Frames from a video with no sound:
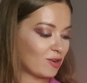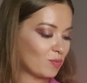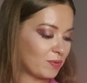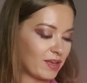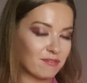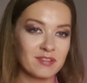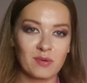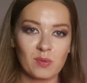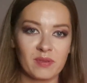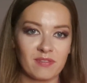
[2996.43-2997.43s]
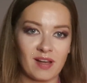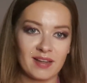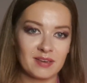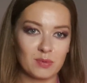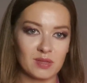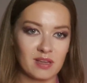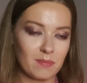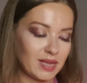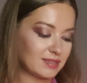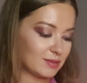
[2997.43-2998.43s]
Hope everything will be fine, and you will
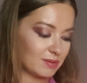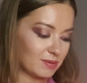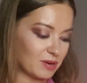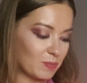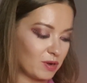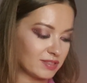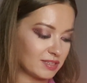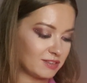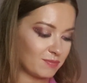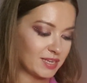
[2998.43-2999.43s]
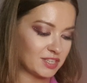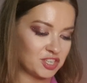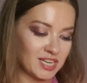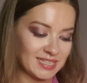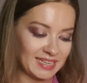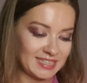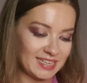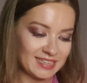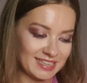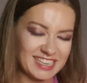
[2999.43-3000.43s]
comment your positive message. Yes, I
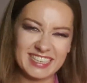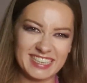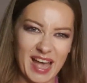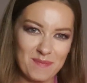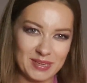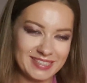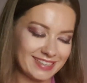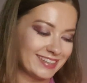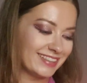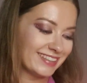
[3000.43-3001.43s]
did it. Yes, it happened.